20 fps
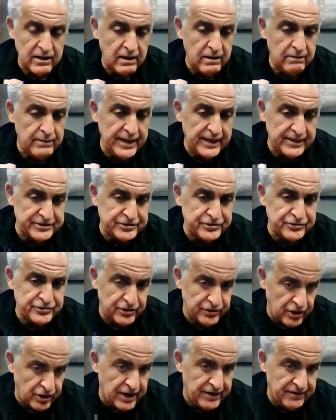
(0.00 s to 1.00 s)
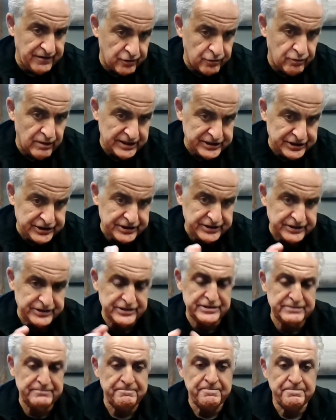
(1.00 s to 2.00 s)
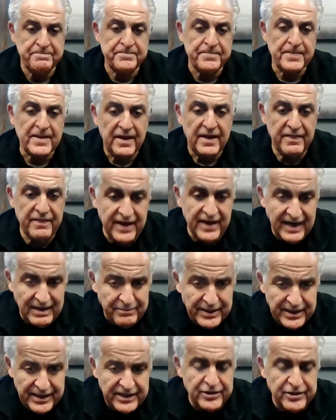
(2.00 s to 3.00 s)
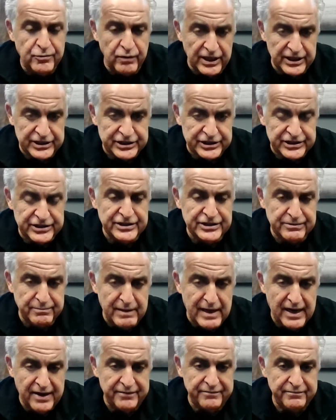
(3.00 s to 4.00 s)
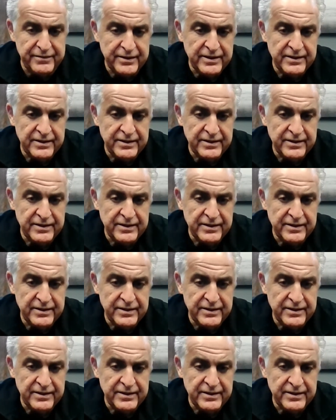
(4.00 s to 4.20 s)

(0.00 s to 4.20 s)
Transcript: answers a lot of the questions. Then I'm getting questions about